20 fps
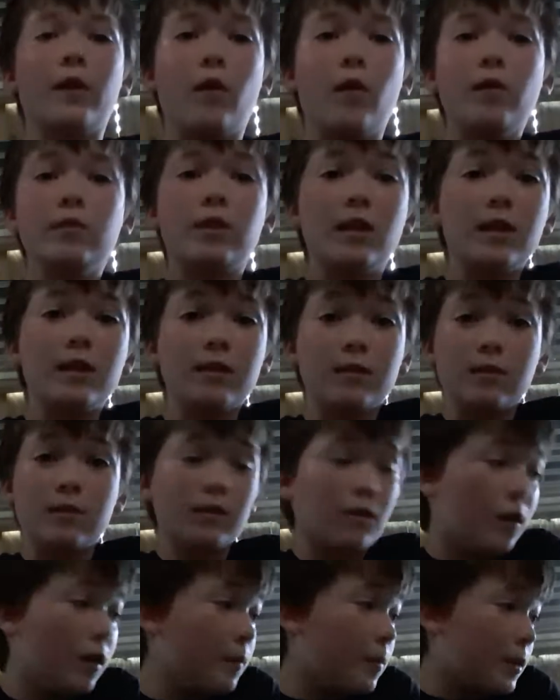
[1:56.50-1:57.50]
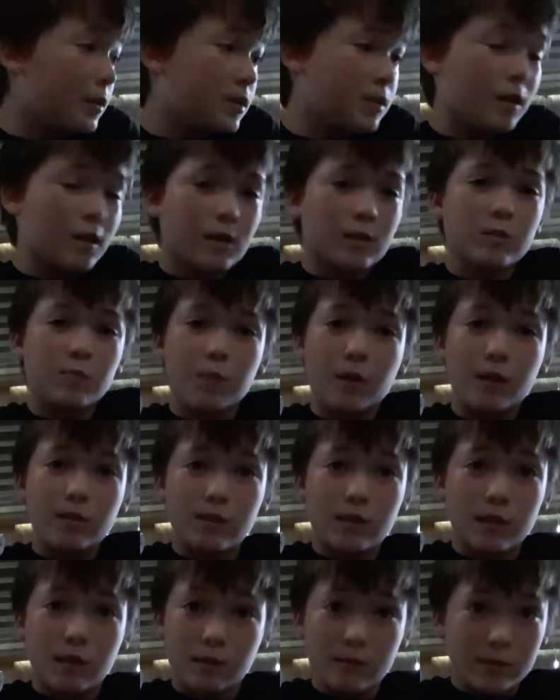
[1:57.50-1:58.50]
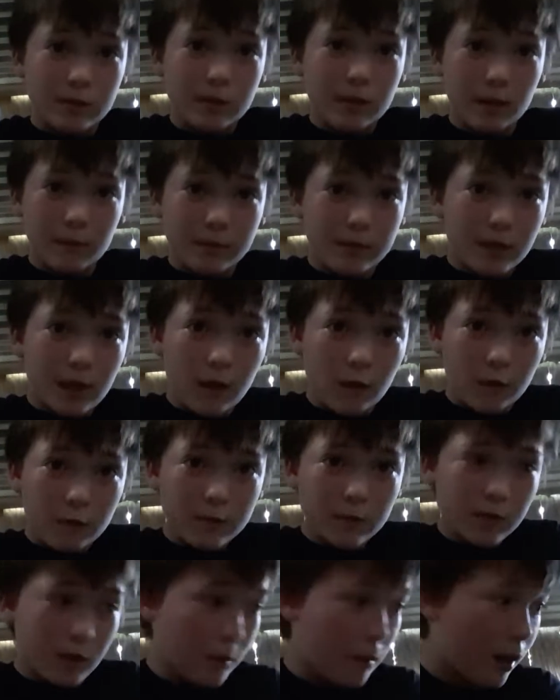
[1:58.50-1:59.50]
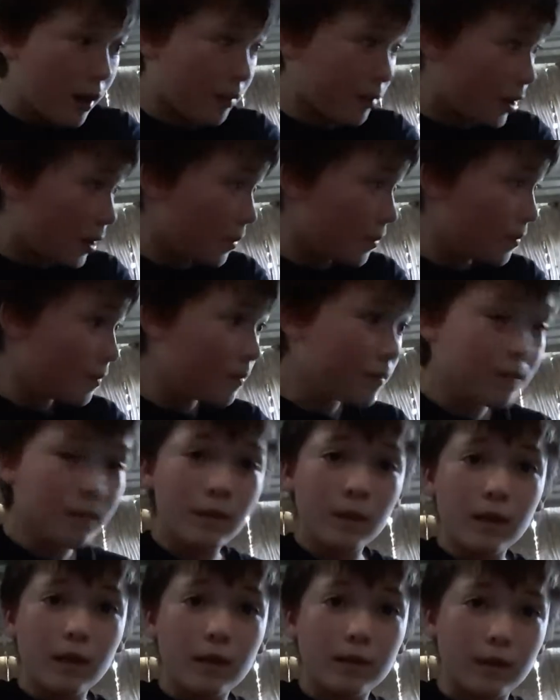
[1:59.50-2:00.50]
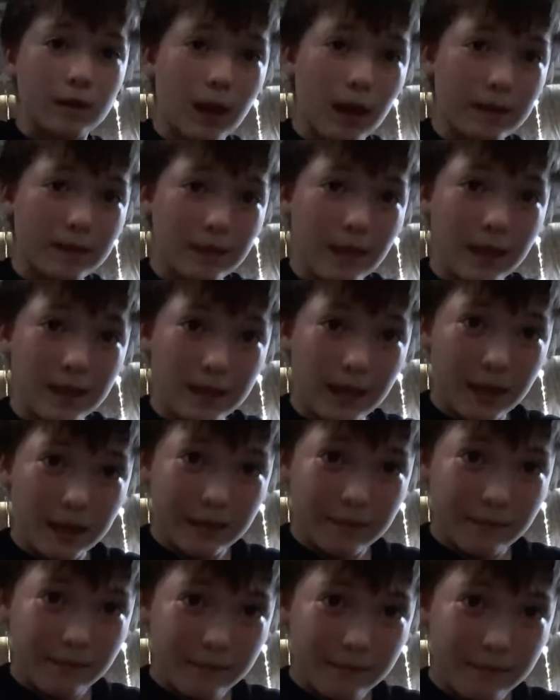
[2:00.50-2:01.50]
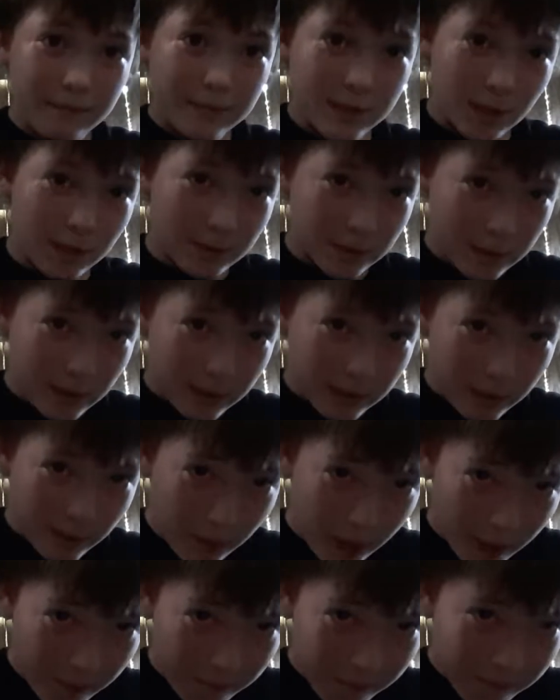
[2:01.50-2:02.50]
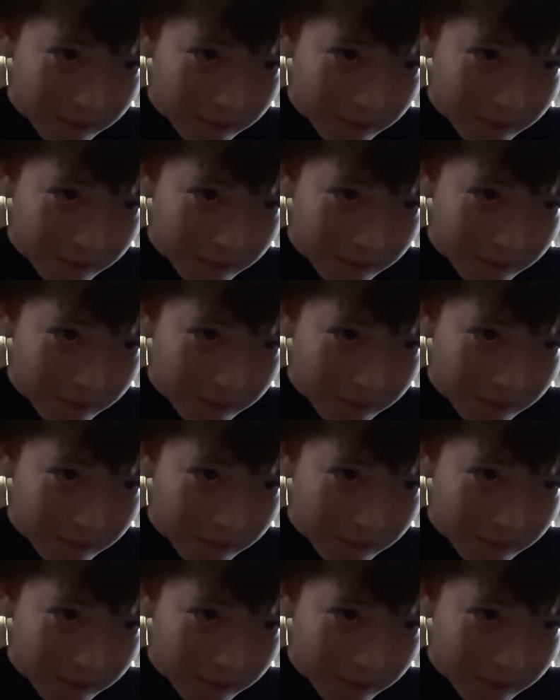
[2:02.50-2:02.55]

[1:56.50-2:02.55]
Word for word: the only thing, the only person they're exposing is themselves. Come on, they, they're not thinking. Seriously, come on.